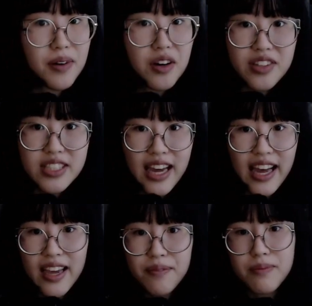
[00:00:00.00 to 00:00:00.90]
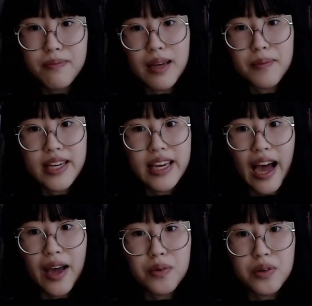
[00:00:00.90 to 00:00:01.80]
over time and maybe
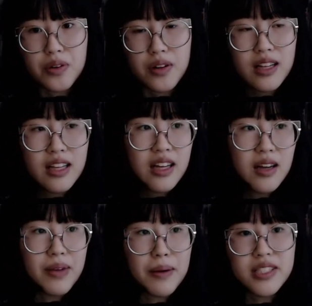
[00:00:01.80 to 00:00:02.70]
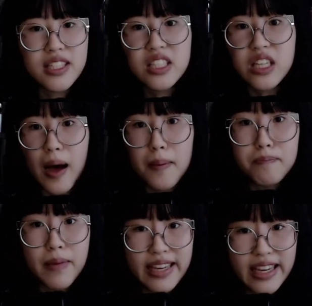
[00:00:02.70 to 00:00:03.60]
I will be able to stop
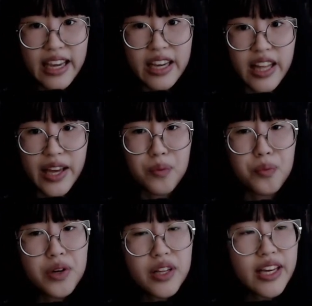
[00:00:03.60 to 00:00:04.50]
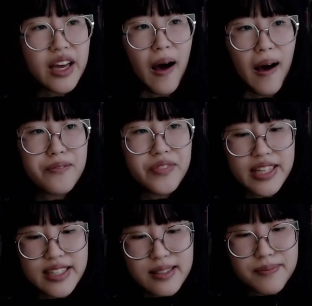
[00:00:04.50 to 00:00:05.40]
making really
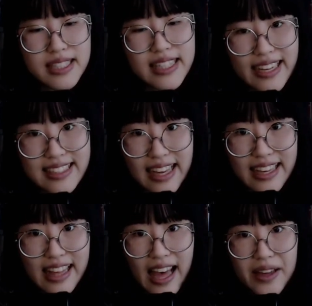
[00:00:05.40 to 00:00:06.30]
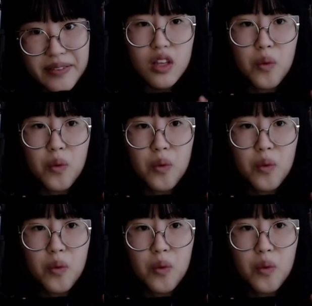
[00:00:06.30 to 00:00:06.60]
obvious mistakes like that.